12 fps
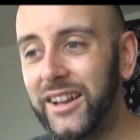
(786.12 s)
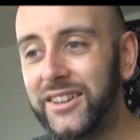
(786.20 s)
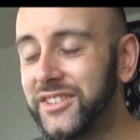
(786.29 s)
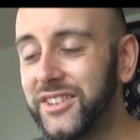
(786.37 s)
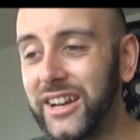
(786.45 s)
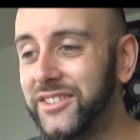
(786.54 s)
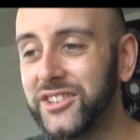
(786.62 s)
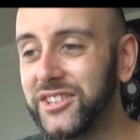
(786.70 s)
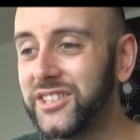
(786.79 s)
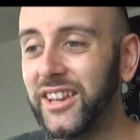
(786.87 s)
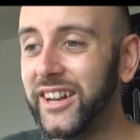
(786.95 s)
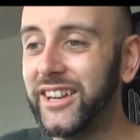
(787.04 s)
and
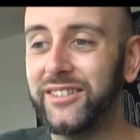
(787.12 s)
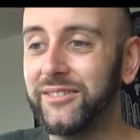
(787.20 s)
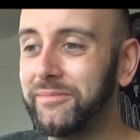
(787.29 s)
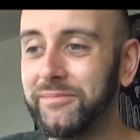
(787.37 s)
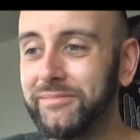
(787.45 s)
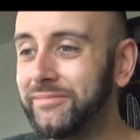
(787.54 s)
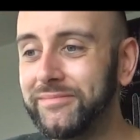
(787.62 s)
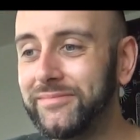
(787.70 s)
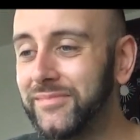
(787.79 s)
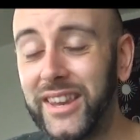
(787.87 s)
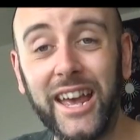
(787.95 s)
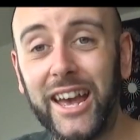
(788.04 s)
just like,
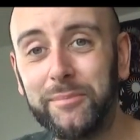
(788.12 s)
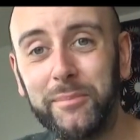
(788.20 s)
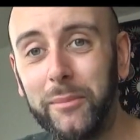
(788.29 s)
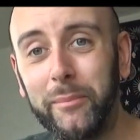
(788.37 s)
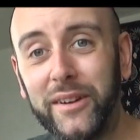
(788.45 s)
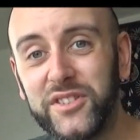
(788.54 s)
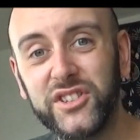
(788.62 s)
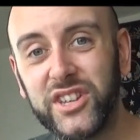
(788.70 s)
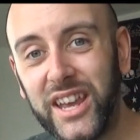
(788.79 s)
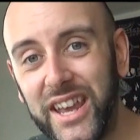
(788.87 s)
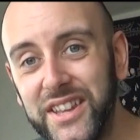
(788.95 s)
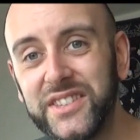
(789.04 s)
yeah, my mouth
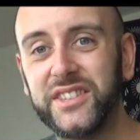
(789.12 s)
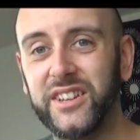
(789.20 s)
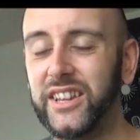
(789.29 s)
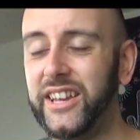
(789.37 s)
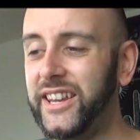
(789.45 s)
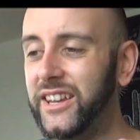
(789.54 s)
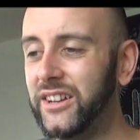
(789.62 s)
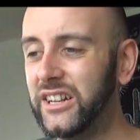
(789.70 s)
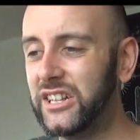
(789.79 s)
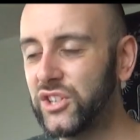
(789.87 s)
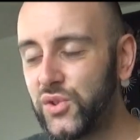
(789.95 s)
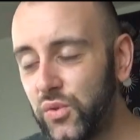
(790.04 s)
just instantly
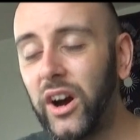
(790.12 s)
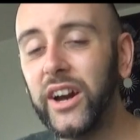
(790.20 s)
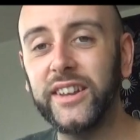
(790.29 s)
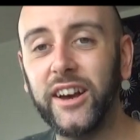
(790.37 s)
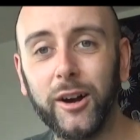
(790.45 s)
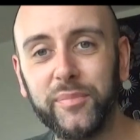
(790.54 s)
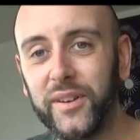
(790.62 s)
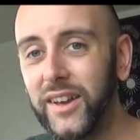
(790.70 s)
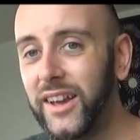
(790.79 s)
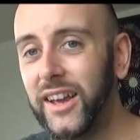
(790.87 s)
dried up.